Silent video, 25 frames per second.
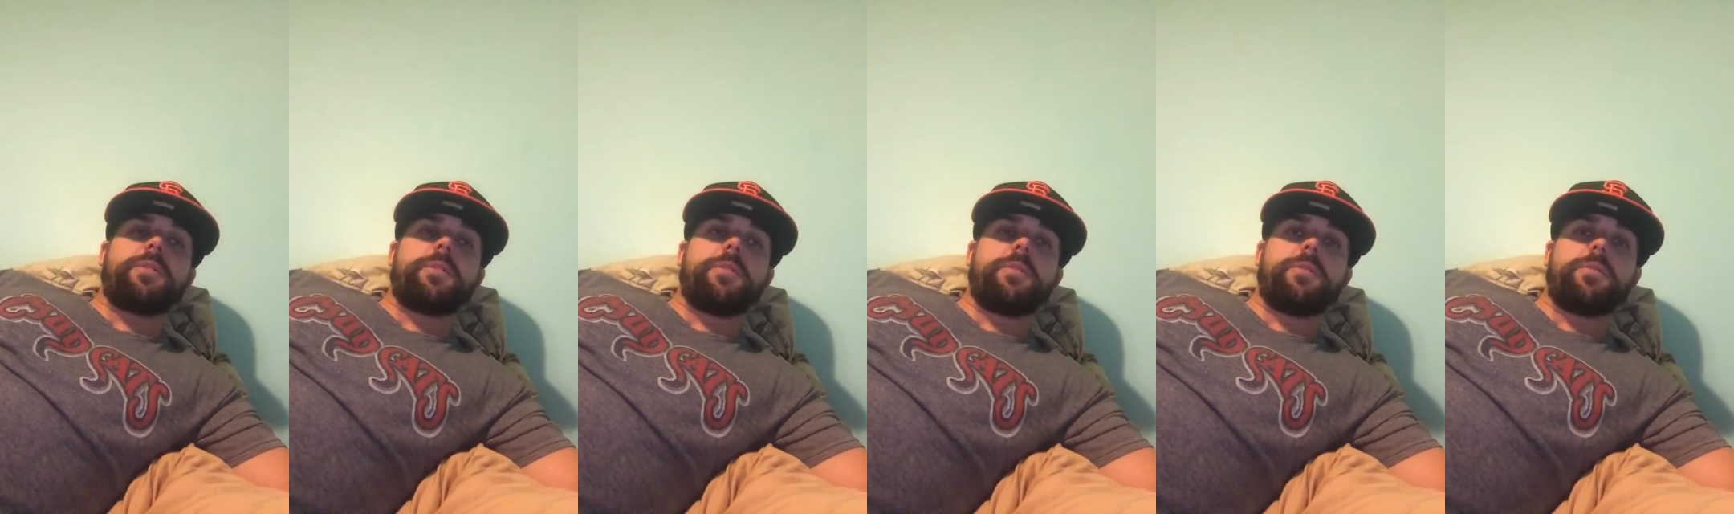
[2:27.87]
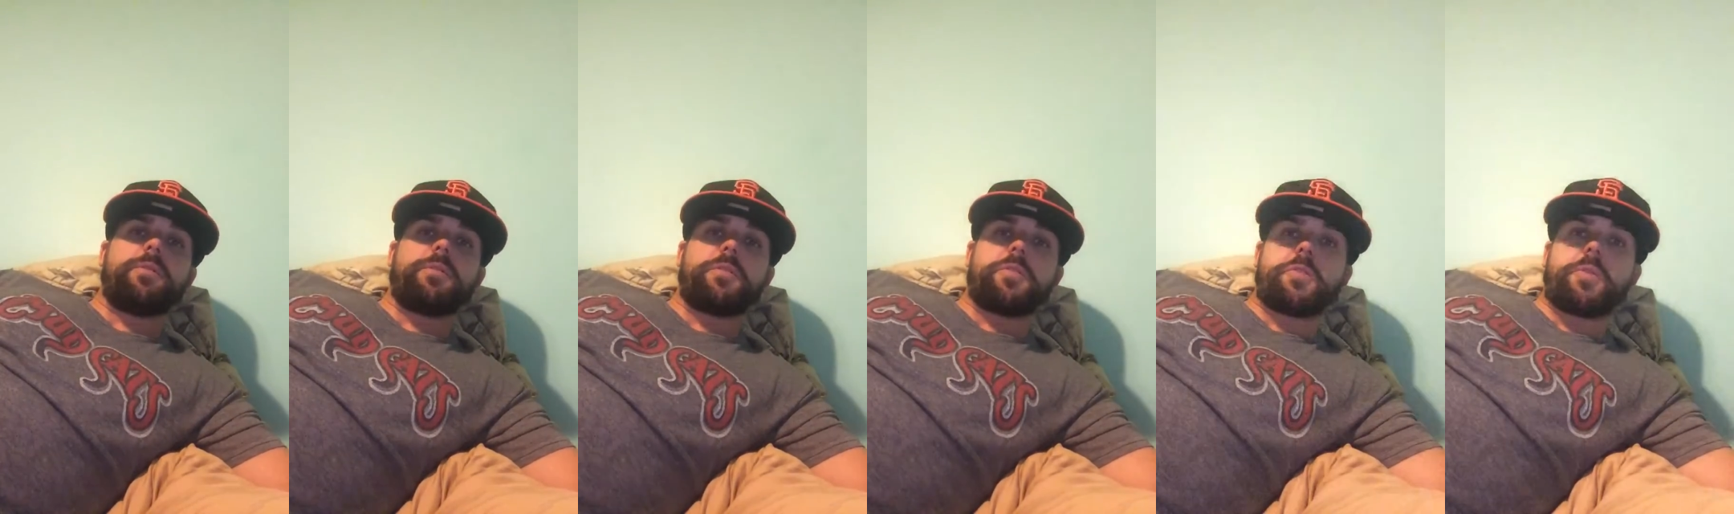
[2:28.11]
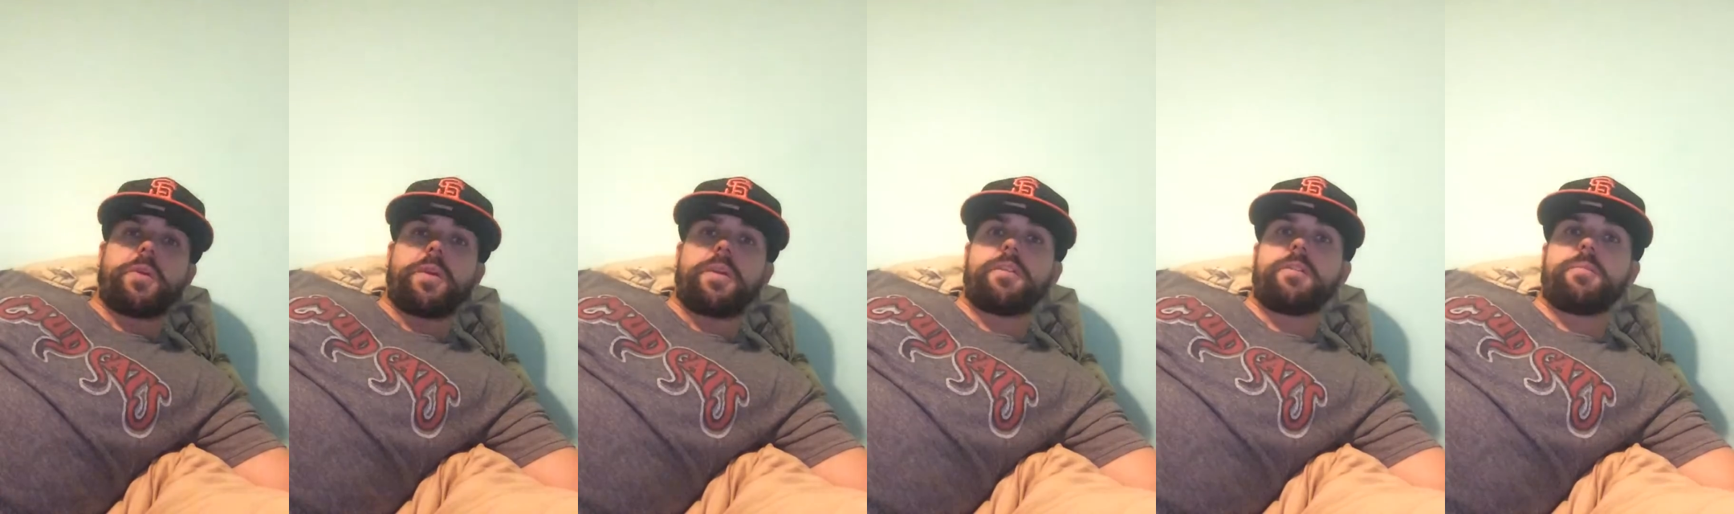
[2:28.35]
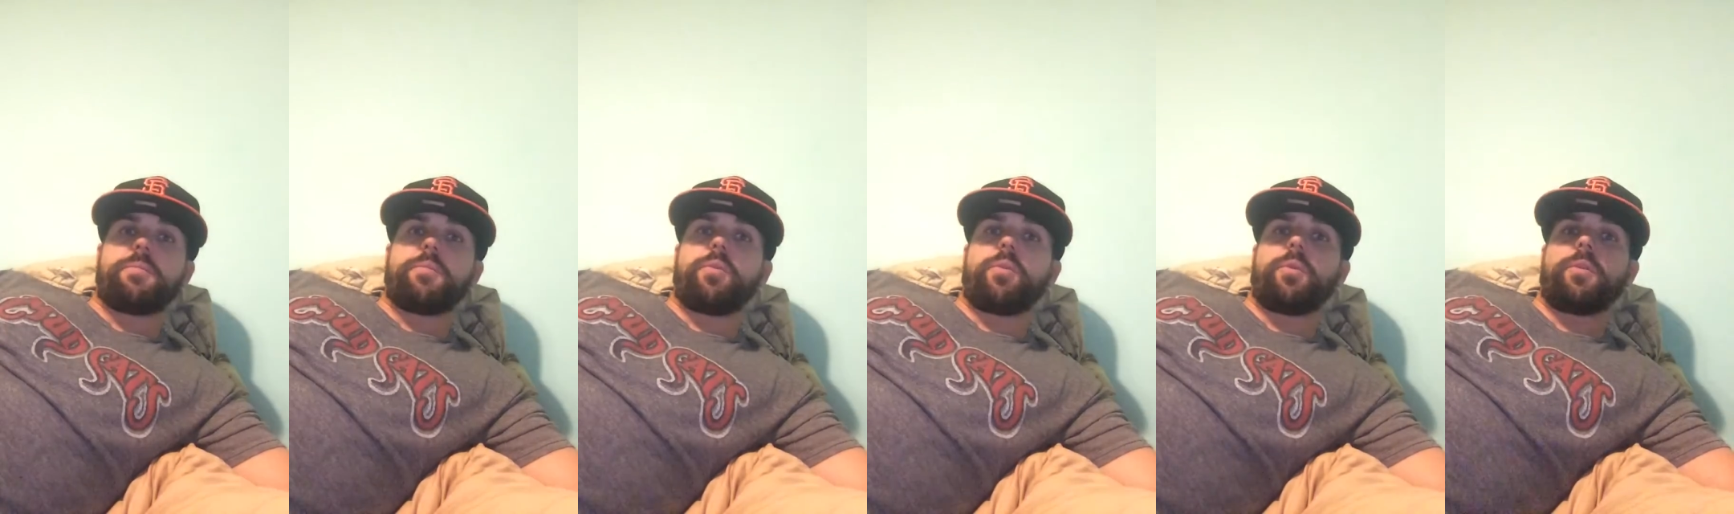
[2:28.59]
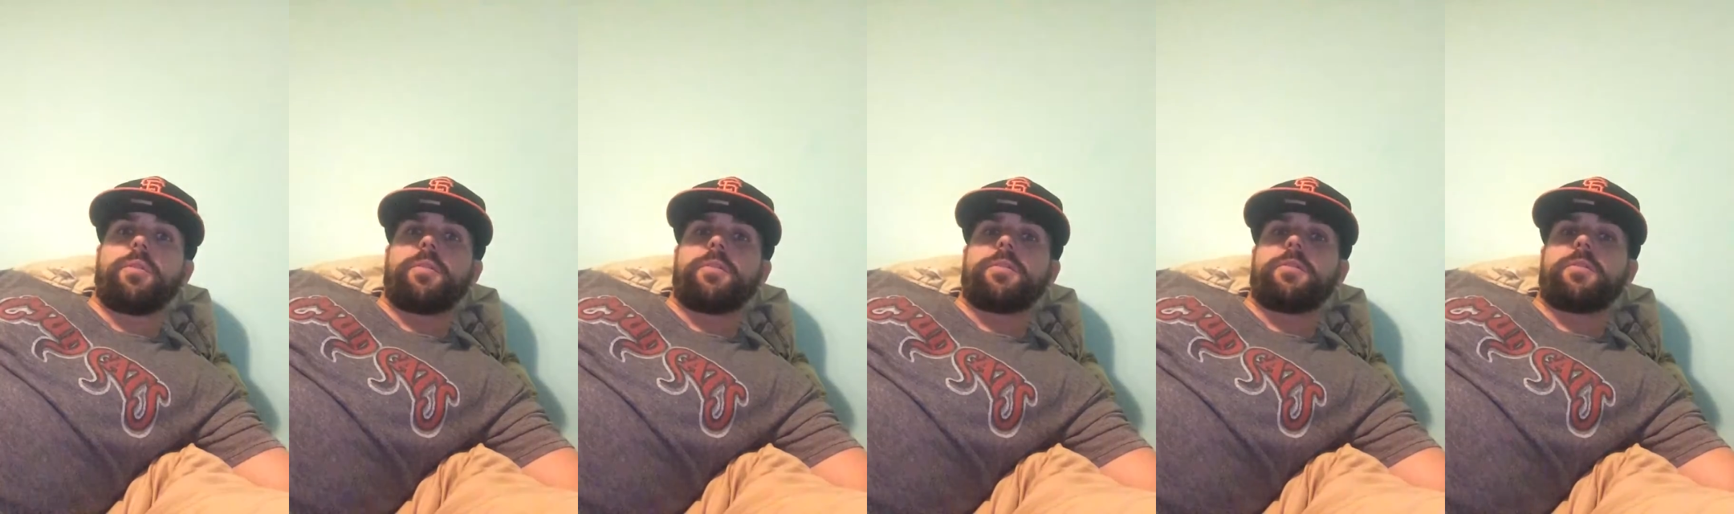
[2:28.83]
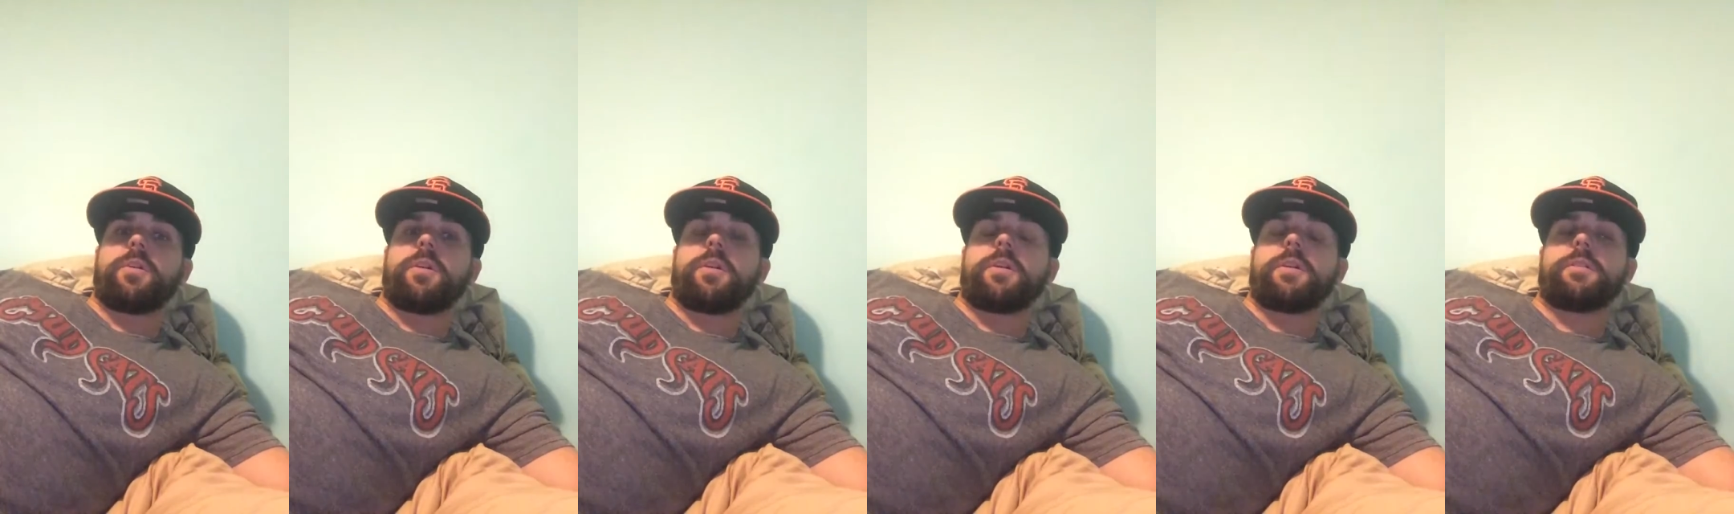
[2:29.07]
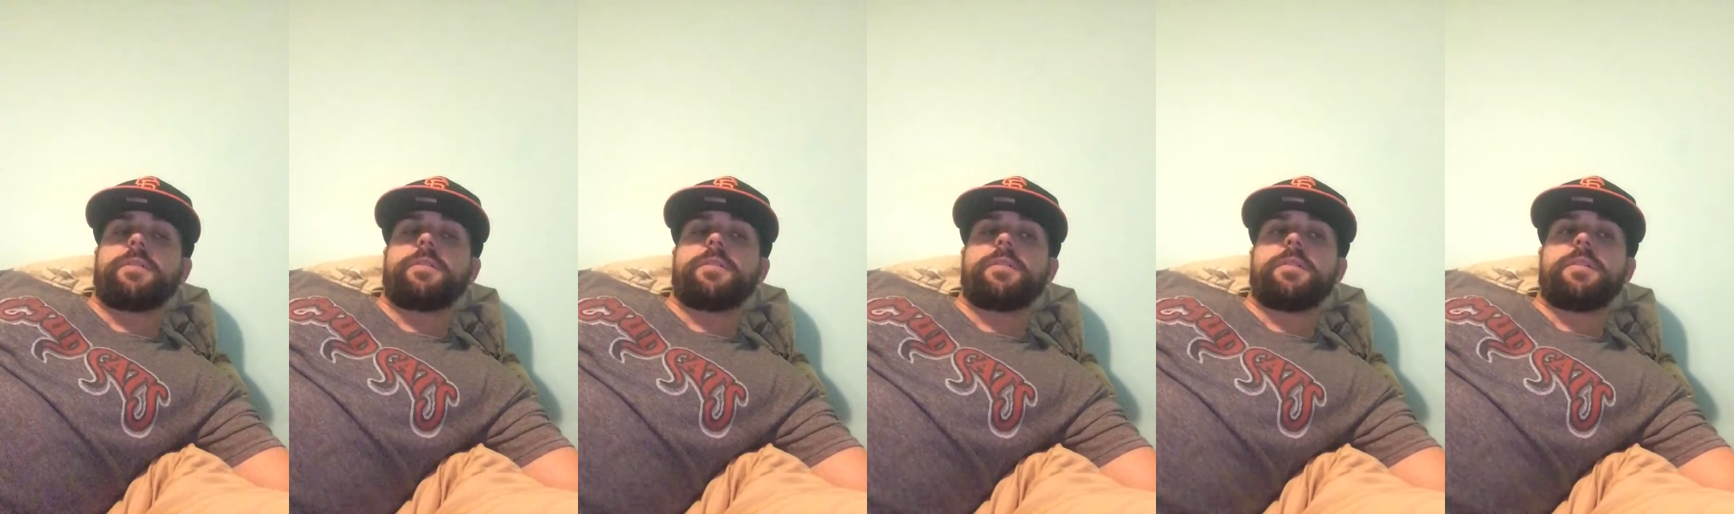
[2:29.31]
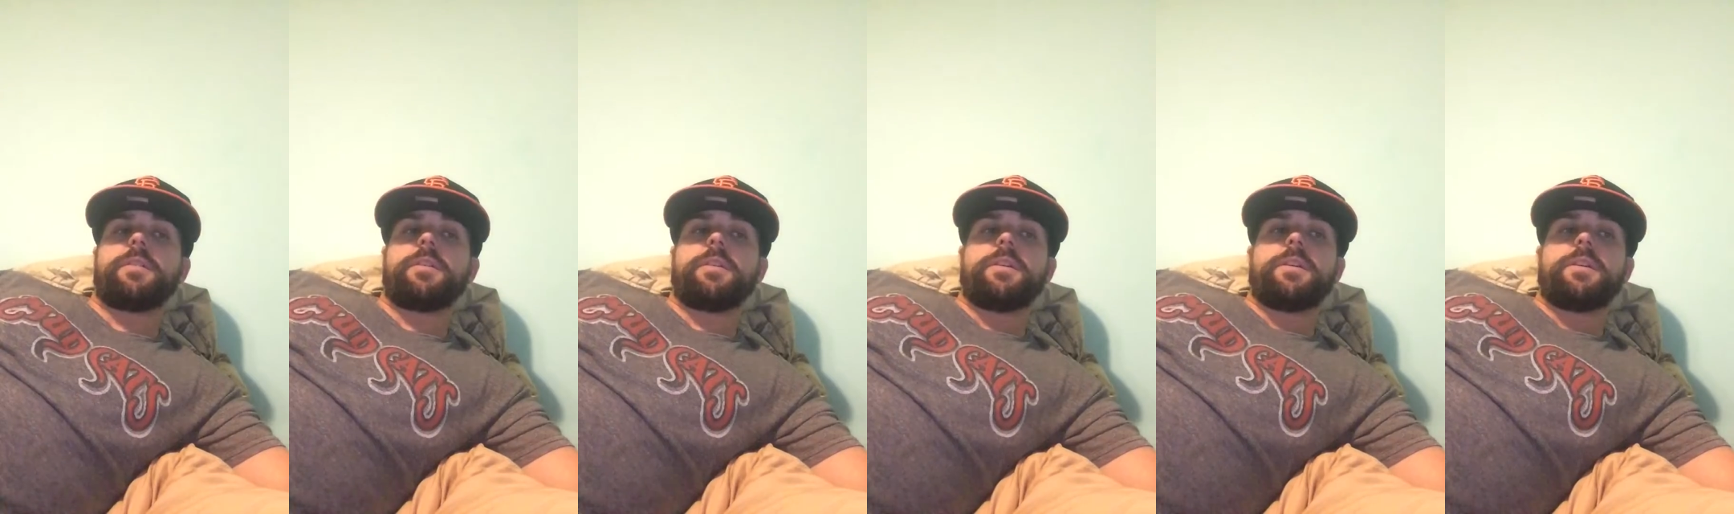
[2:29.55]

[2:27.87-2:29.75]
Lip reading: used to transport the drugs.